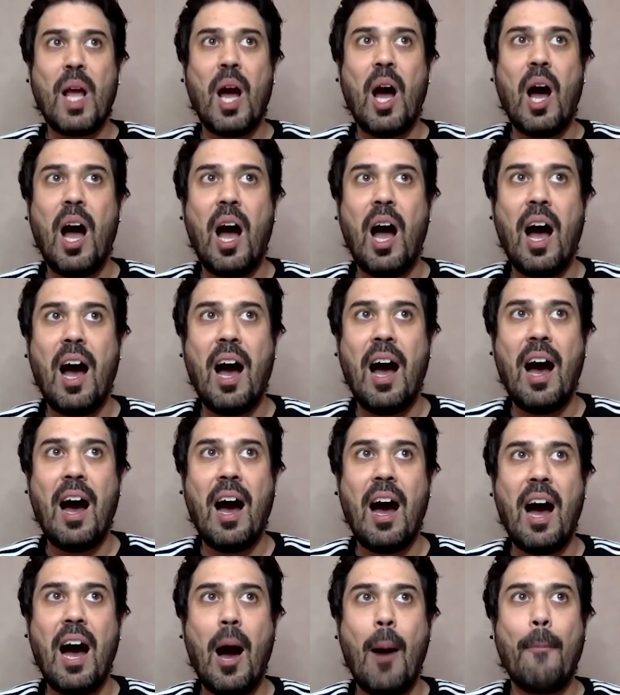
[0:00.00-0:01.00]

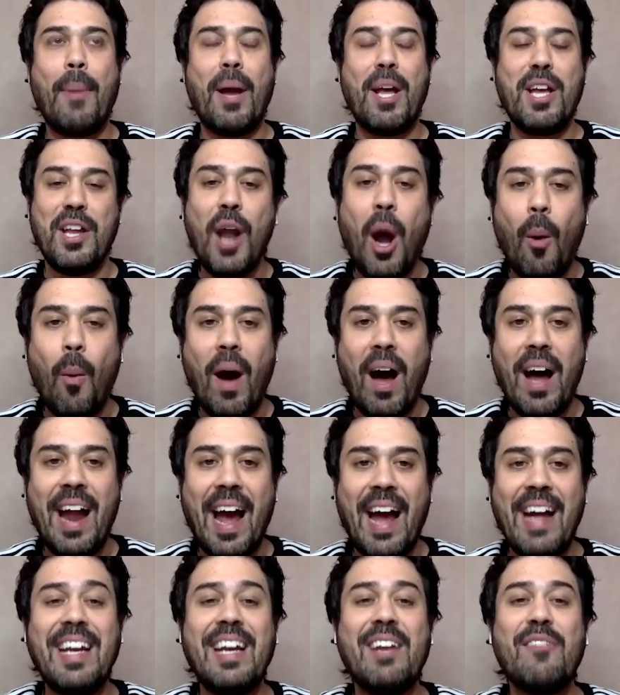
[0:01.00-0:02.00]
But you know
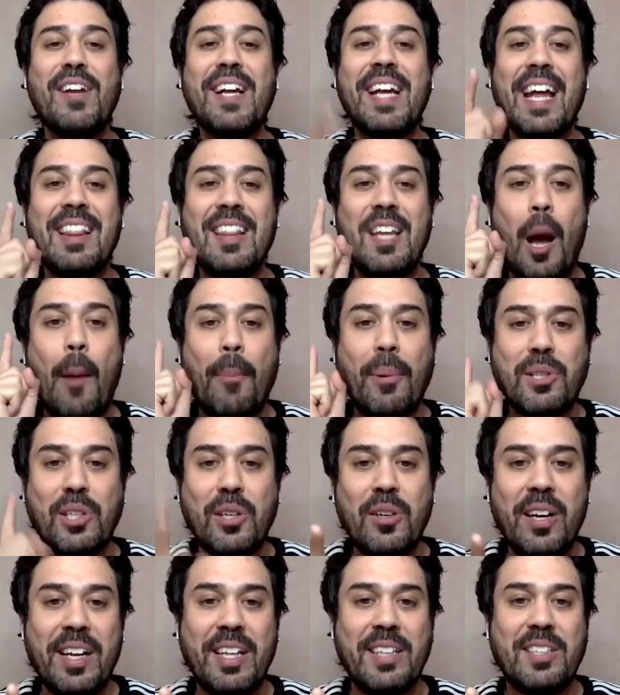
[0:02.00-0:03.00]
what? I didn't even get the
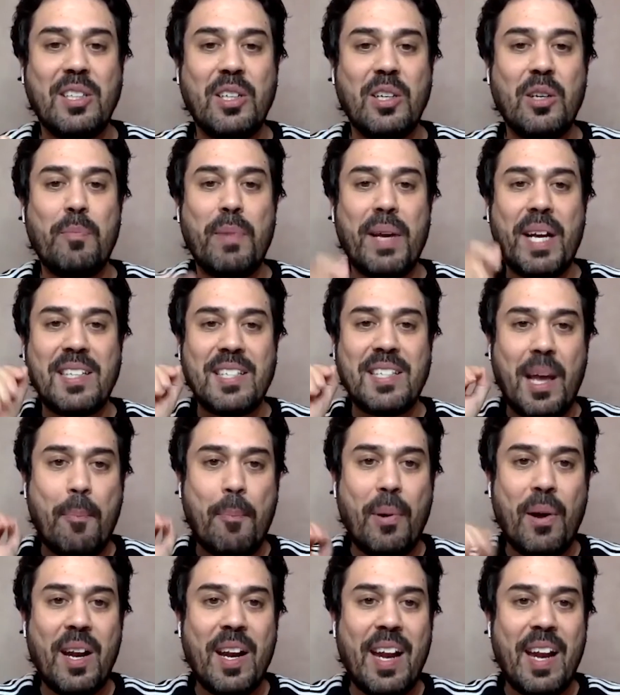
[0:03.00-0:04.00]
opportunity to, because I
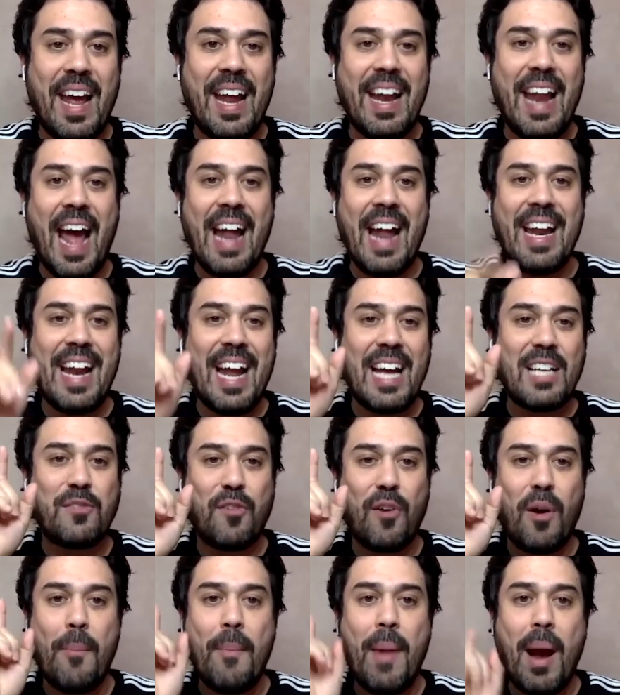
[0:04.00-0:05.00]
put it in and it
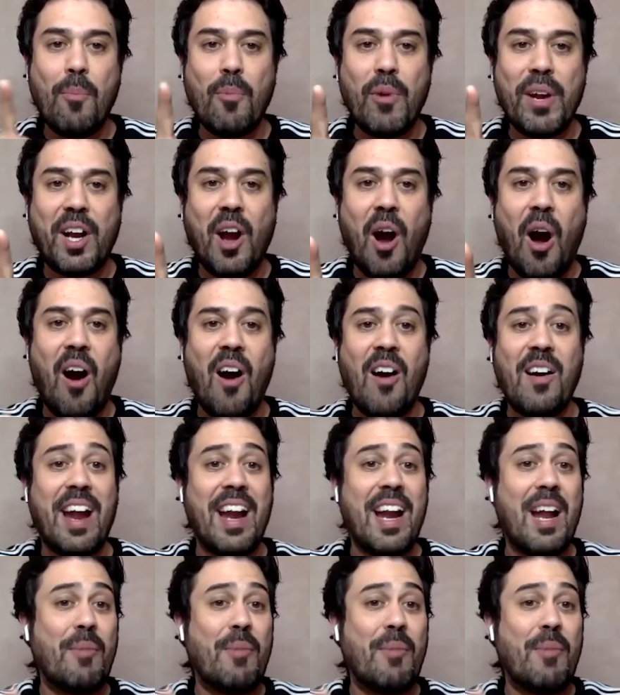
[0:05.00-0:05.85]
asked for a memory card.